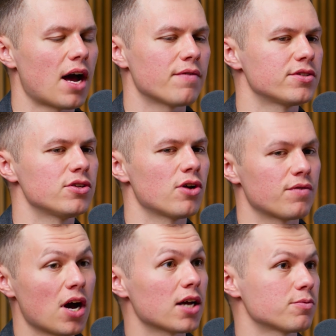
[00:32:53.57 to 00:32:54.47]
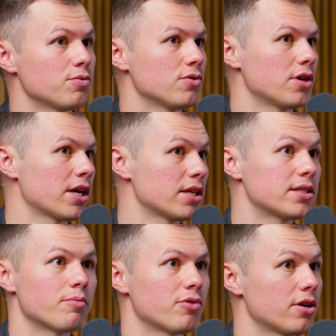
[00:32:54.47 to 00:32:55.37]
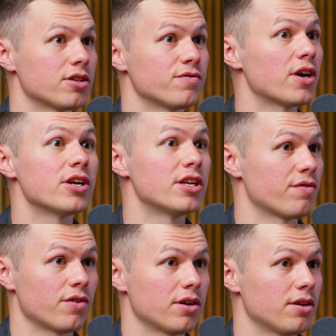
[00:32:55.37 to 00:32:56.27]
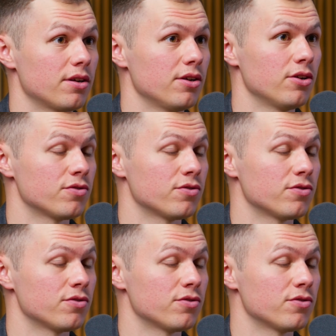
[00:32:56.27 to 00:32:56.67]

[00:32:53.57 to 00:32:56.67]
Obviously, you have gospel and contemporary. That's very different. It's